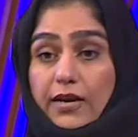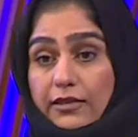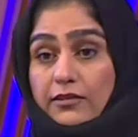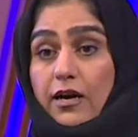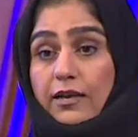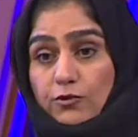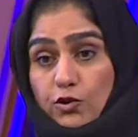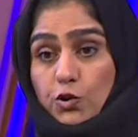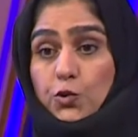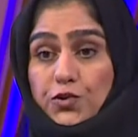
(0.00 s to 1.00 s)
the right
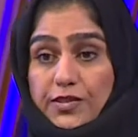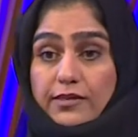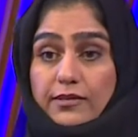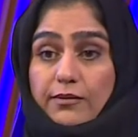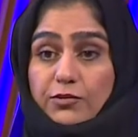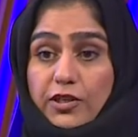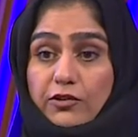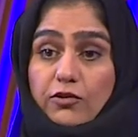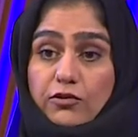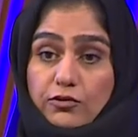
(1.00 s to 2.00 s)
time to choose a
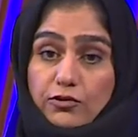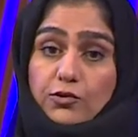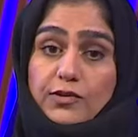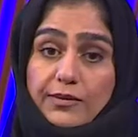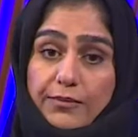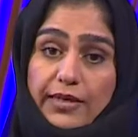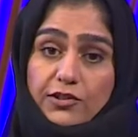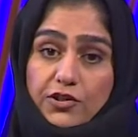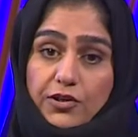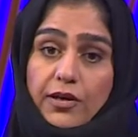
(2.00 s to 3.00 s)
subject or to choose the
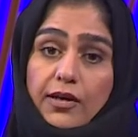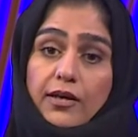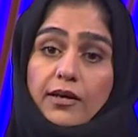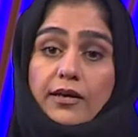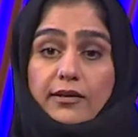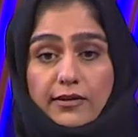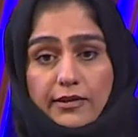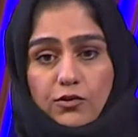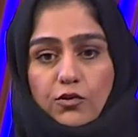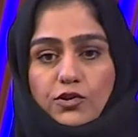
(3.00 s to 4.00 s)
major,
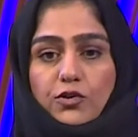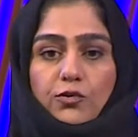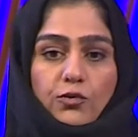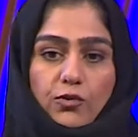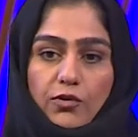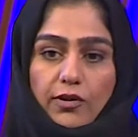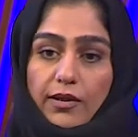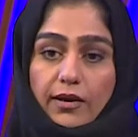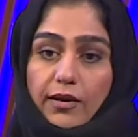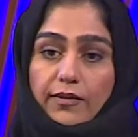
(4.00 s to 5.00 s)
it goes through,
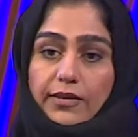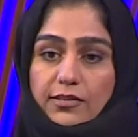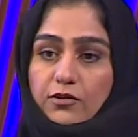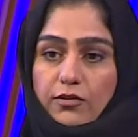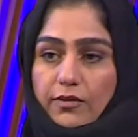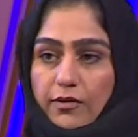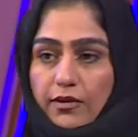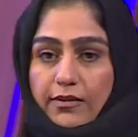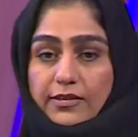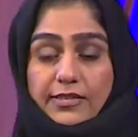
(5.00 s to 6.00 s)
this
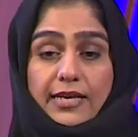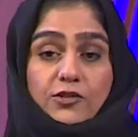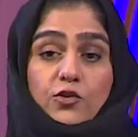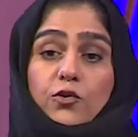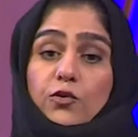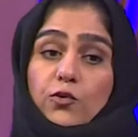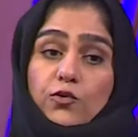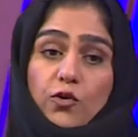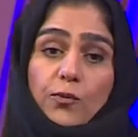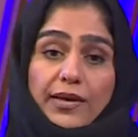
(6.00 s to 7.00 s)
takes you
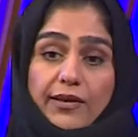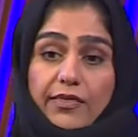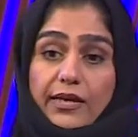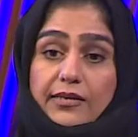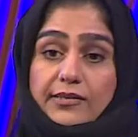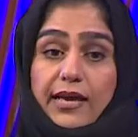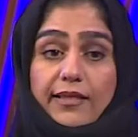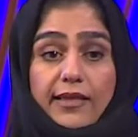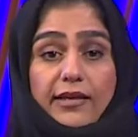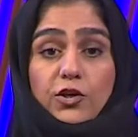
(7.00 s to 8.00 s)
through so many things,
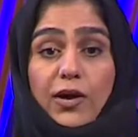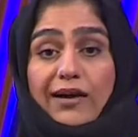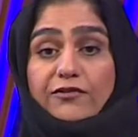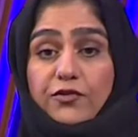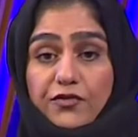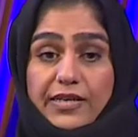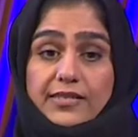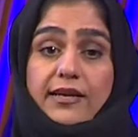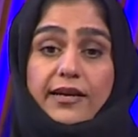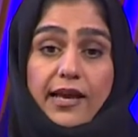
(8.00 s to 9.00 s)
and then you have to
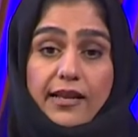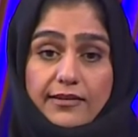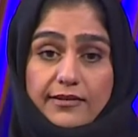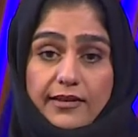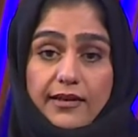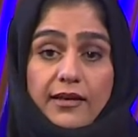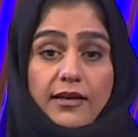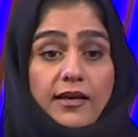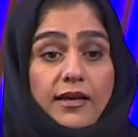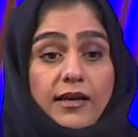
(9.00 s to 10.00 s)
face the reality.
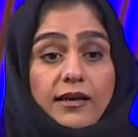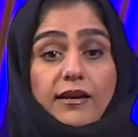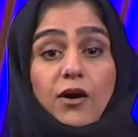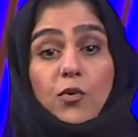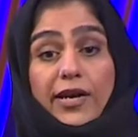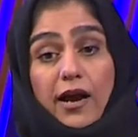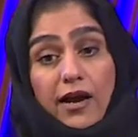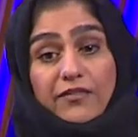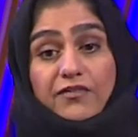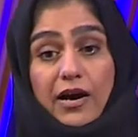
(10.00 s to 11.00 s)
Now, when
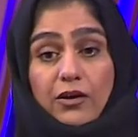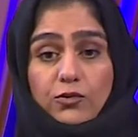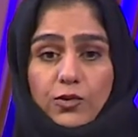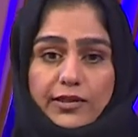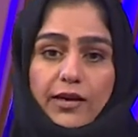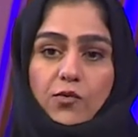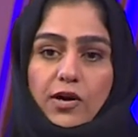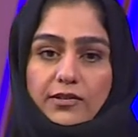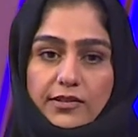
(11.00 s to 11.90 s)
I found what I